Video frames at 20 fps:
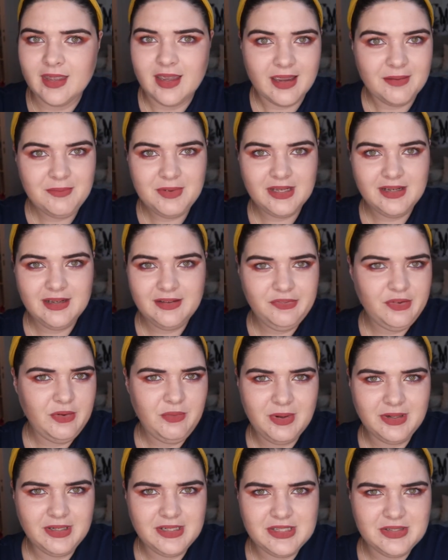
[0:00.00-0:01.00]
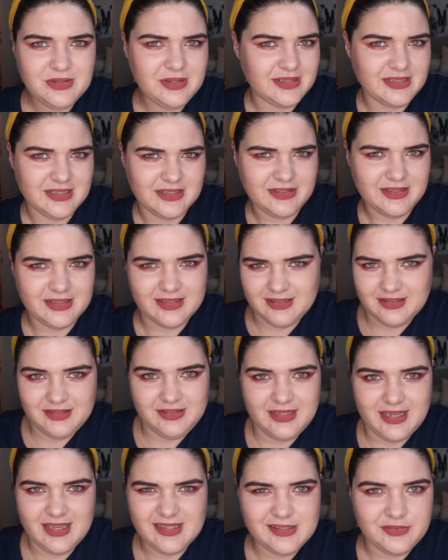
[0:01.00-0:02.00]
I mean, if you want to do it, do it. Who
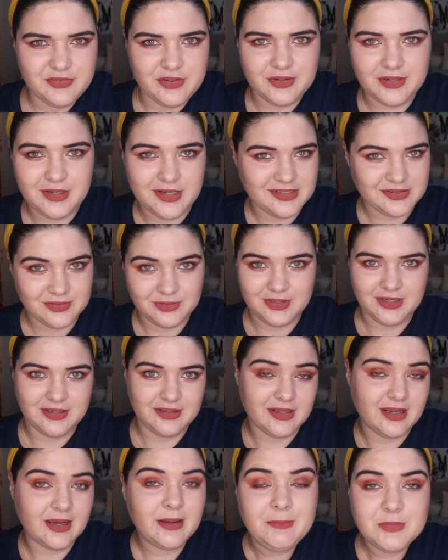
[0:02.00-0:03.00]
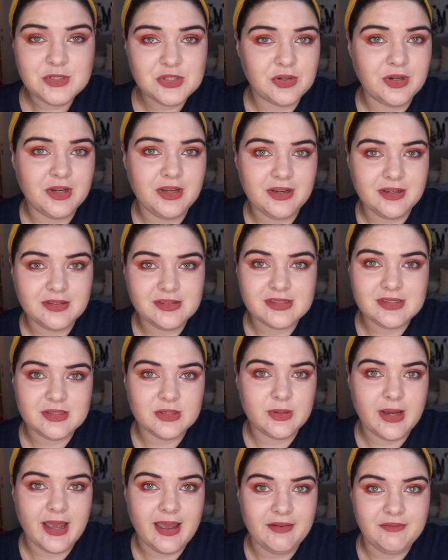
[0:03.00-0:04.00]
cares if you're a nurse or not? I'm sure you could
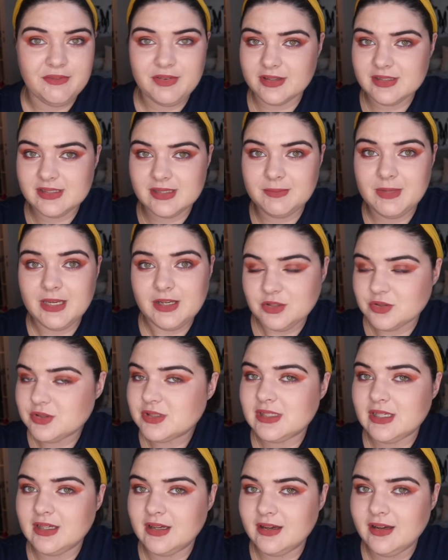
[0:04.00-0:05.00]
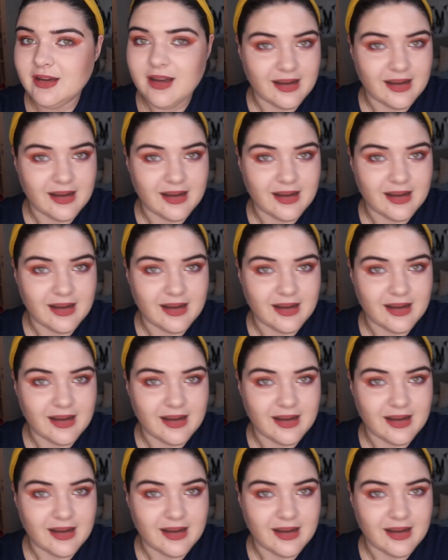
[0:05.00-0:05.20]
still have some interesting